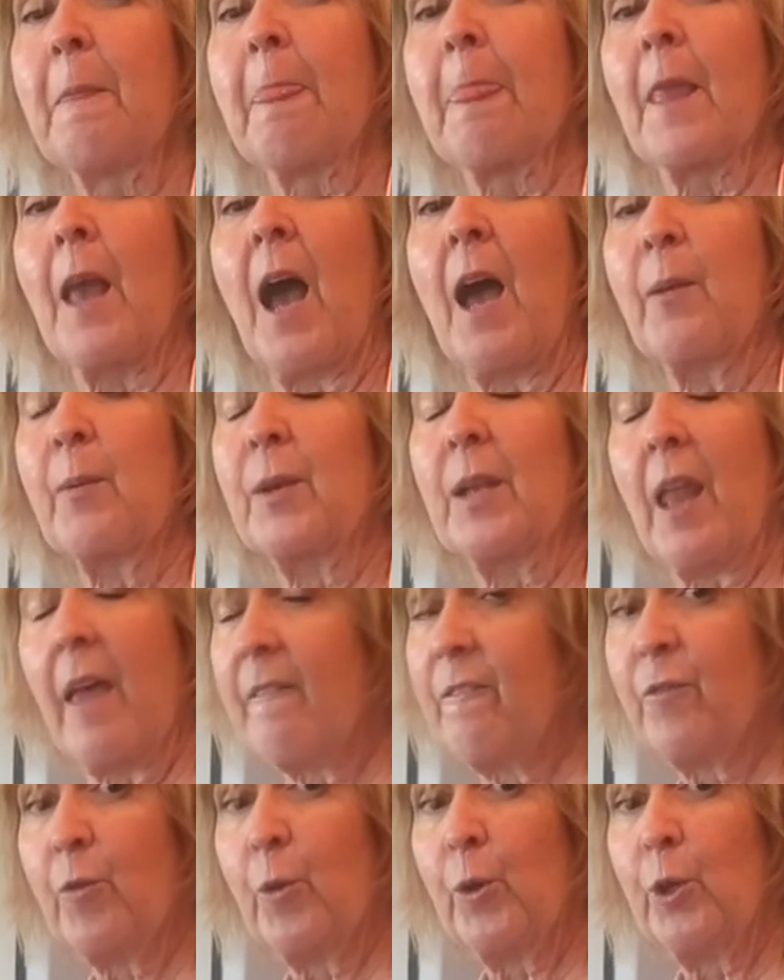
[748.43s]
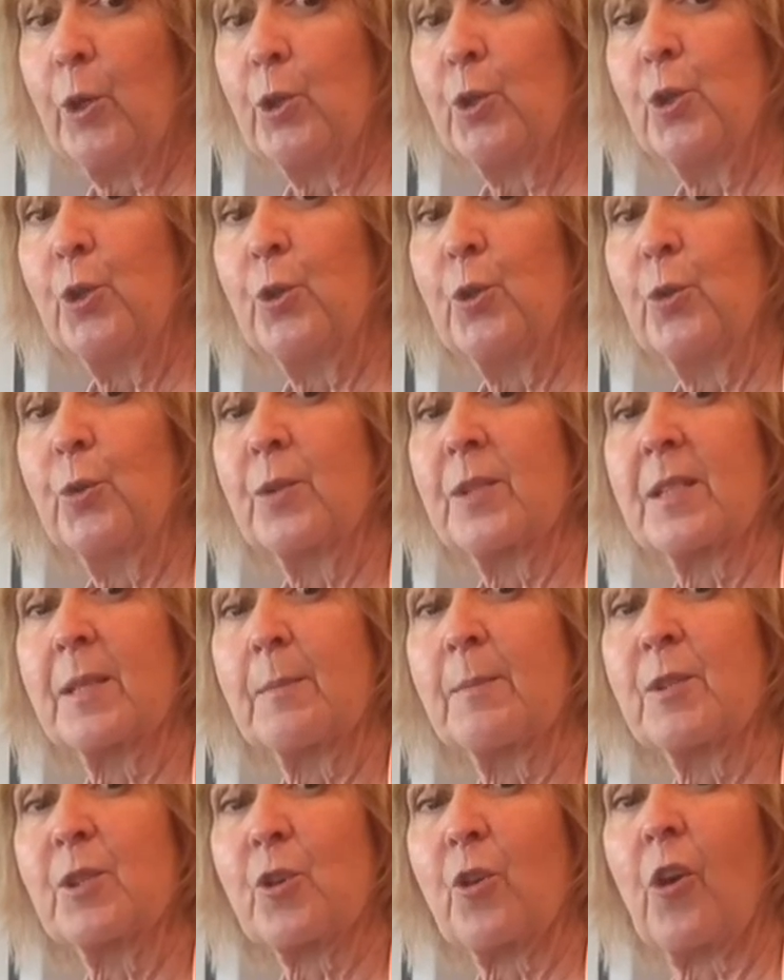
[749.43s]
I would love for you to
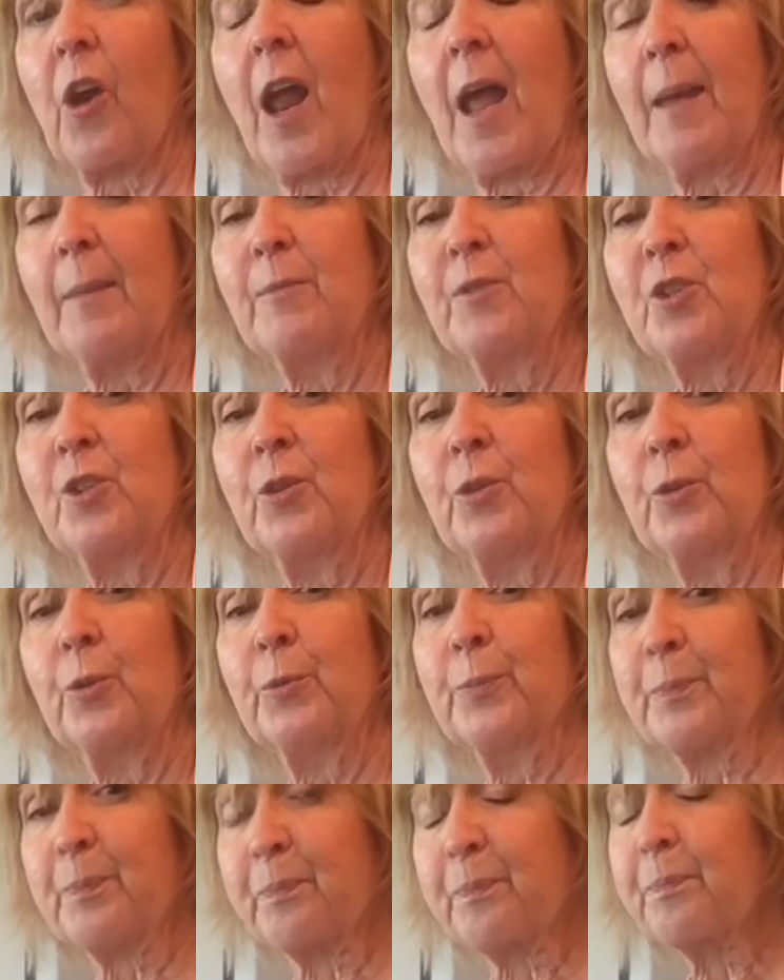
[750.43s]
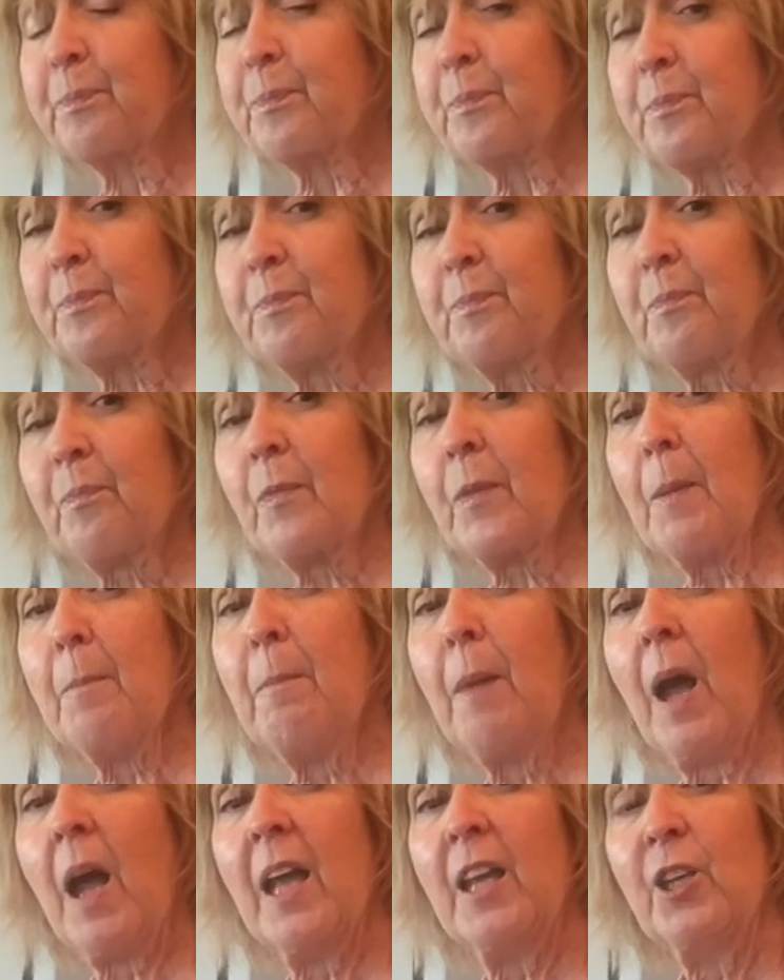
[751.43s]
subscribe to
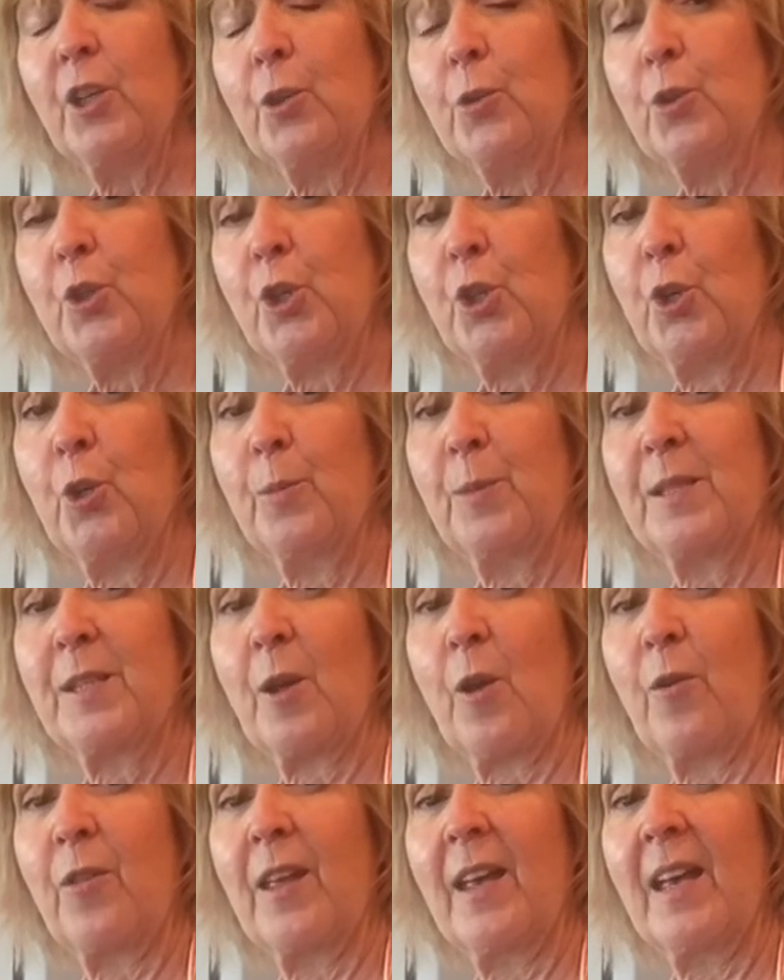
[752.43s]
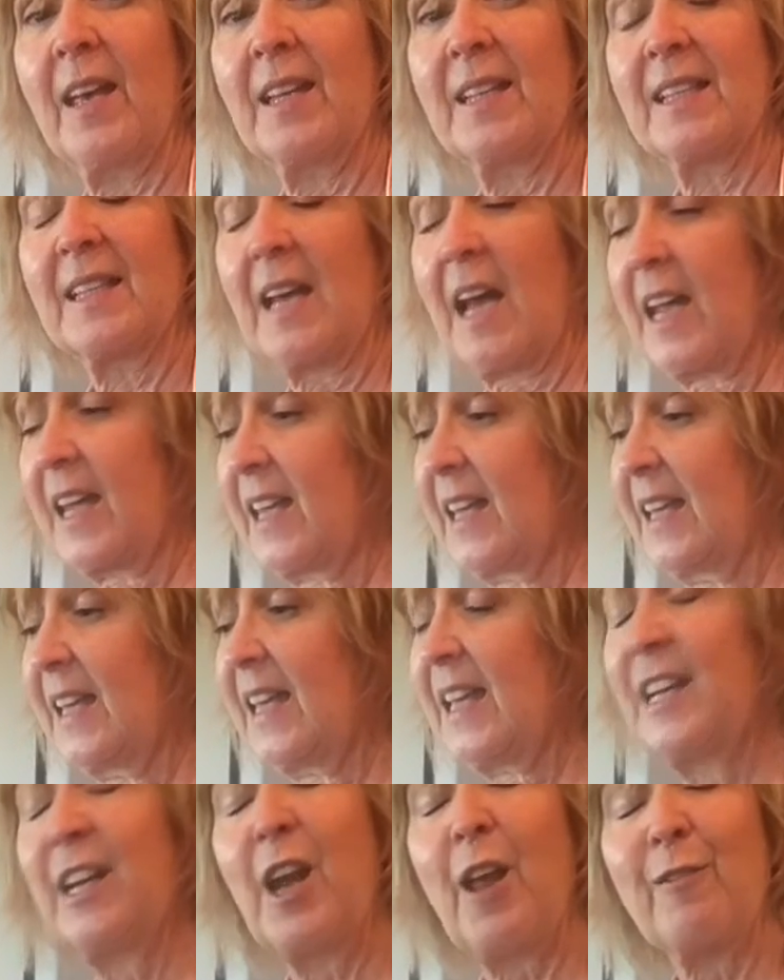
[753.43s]
my YouTube so that I can
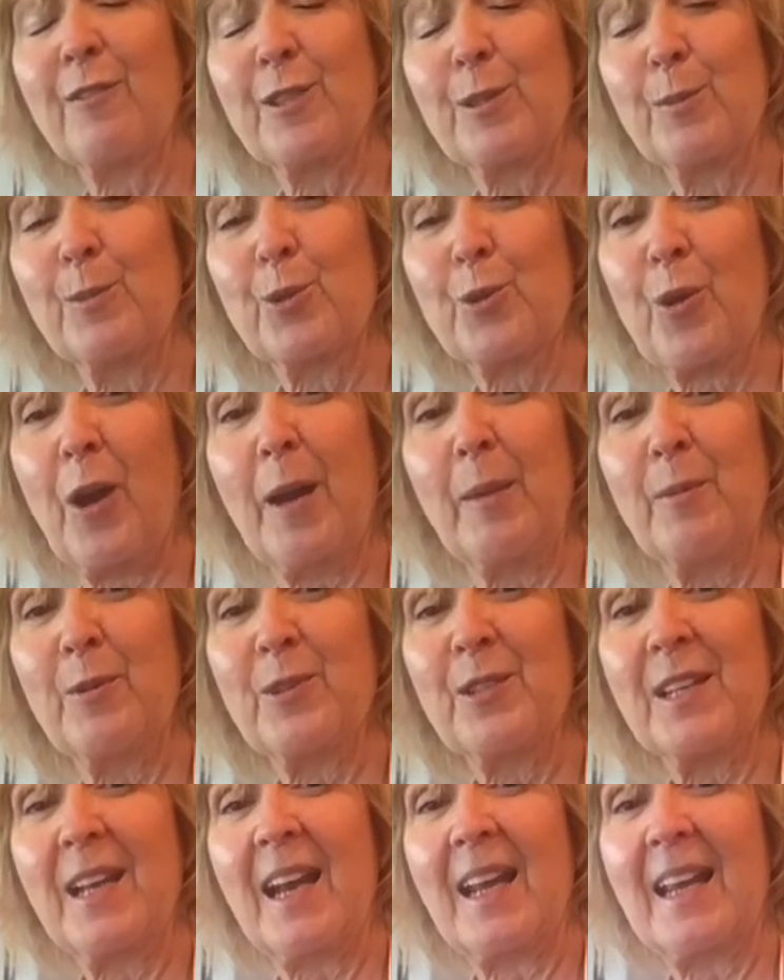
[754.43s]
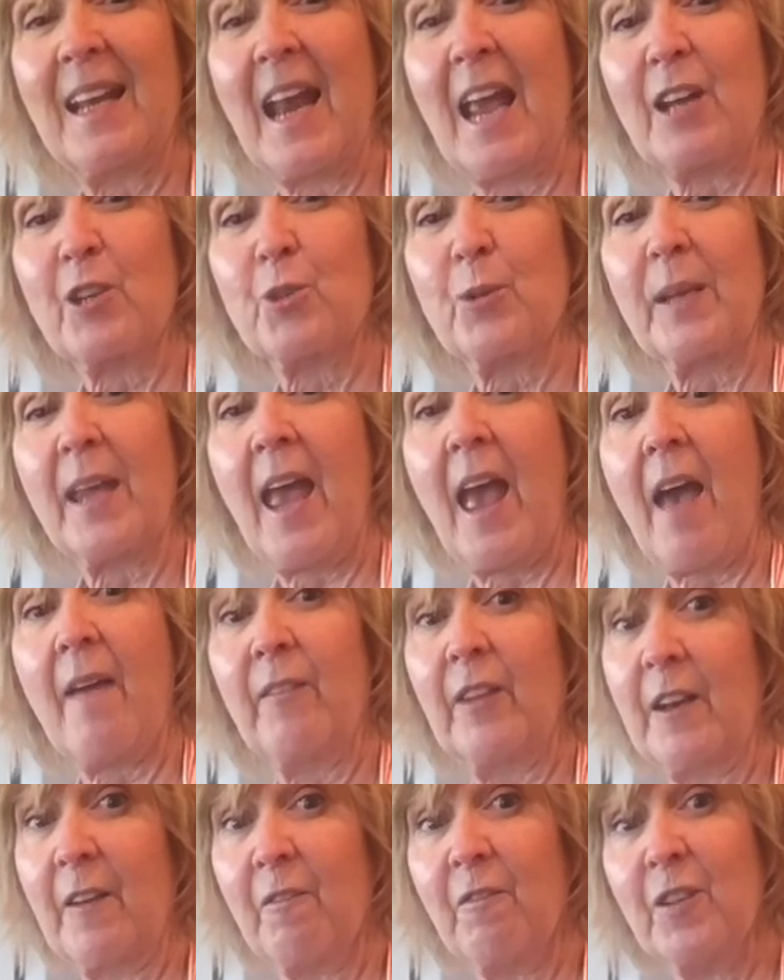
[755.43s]
get enough subscribers that I can actually have
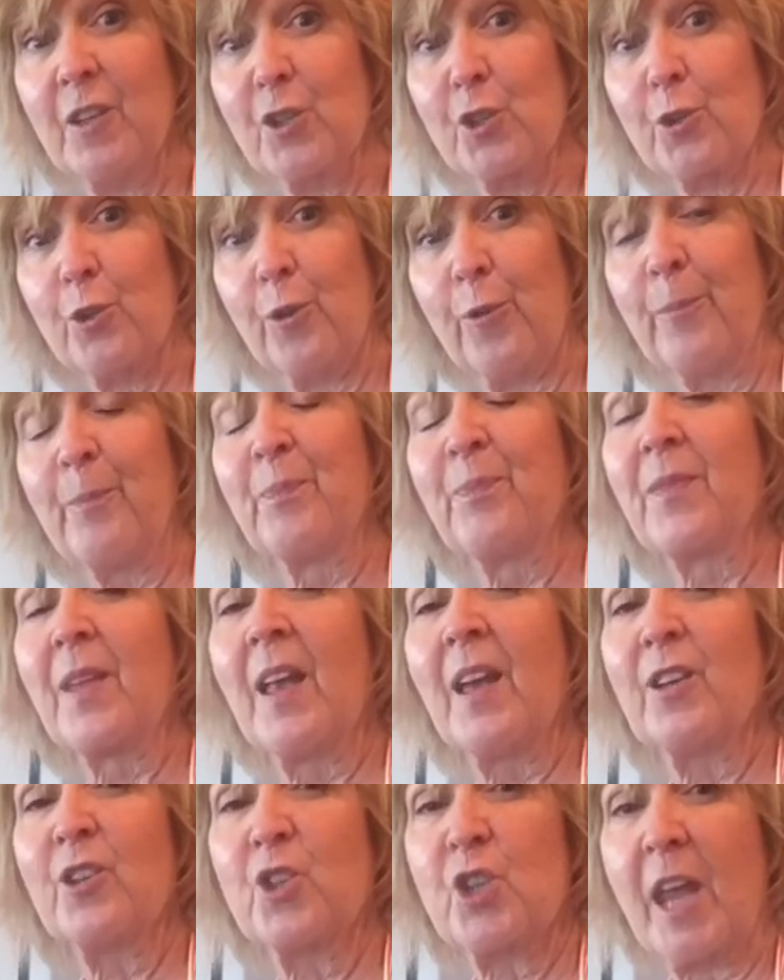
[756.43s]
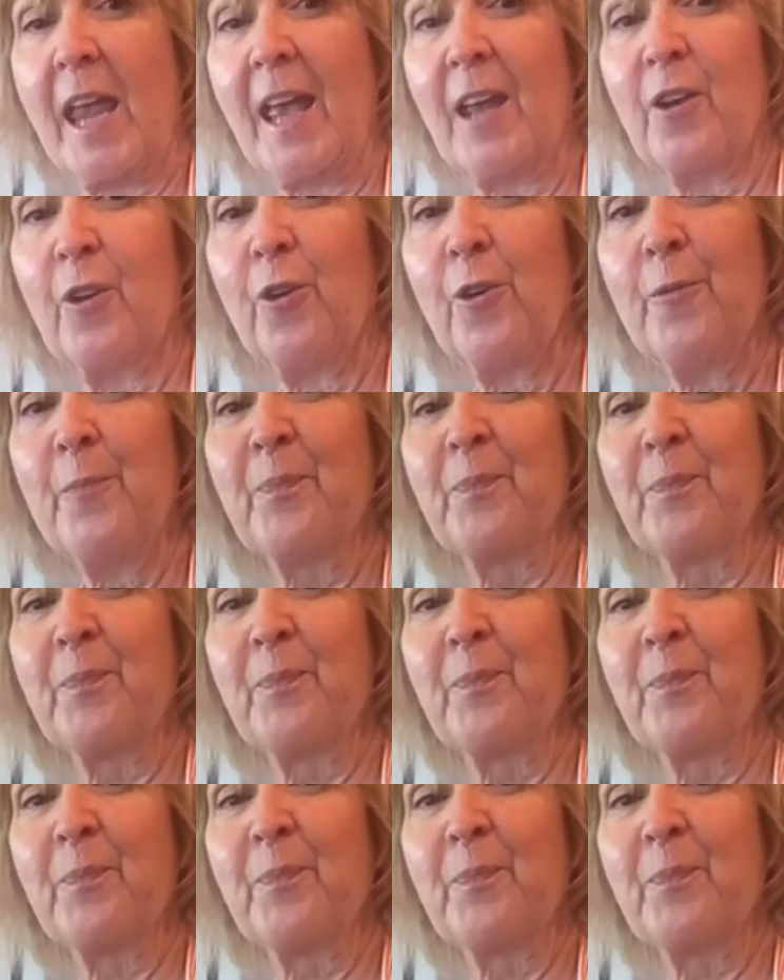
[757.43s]
an official channel.